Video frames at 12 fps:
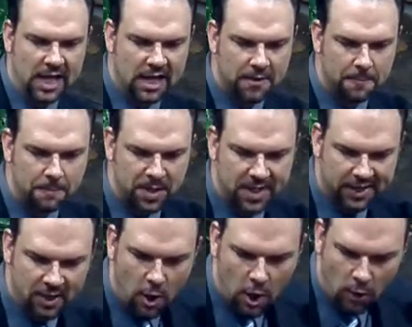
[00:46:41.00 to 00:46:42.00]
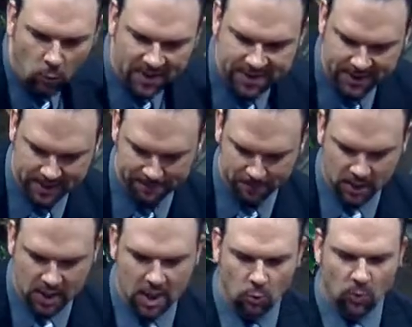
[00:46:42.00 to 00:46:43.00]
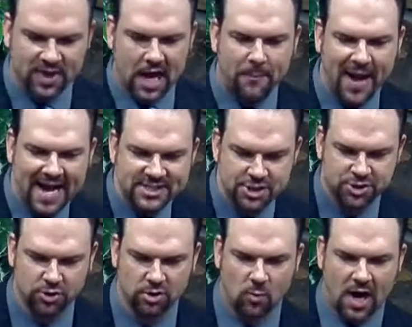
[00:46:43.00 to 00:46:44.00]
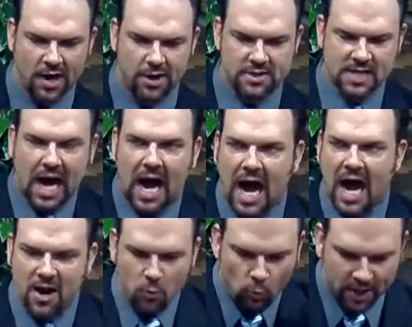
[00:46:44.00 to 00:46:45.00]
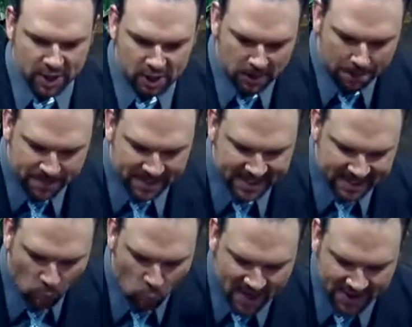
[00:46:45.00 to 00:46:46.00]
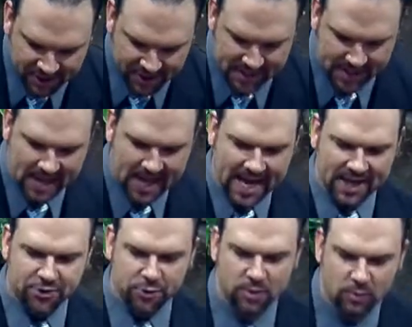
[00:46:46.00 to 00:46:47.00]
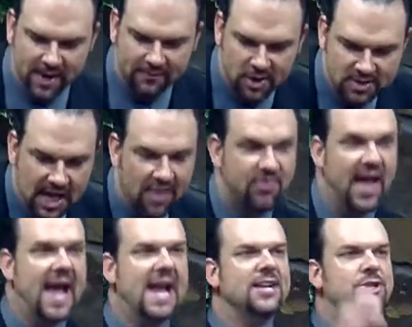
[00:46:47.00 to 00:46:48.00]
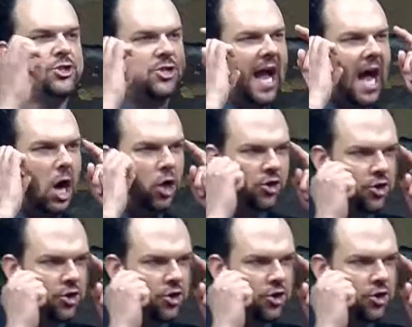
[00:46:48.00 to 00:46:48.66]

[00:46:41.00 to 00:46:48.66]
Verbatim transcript: Him being with them. When thou passest through the waters, I will be with thee. Yeah. And through the rivers, they shall